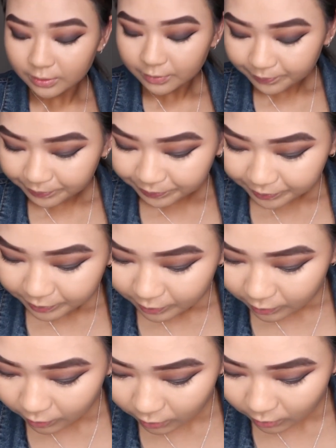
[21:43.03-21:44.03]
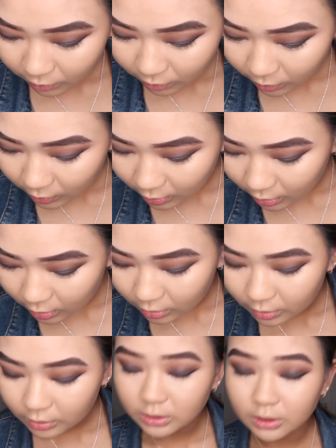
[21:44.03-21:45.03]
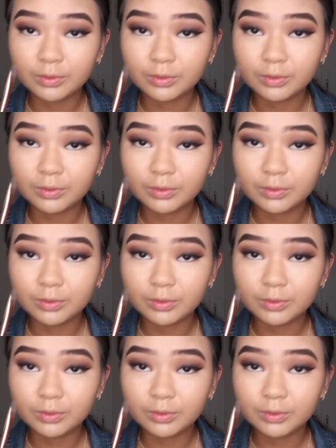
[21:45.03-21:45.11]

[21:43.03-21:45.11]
So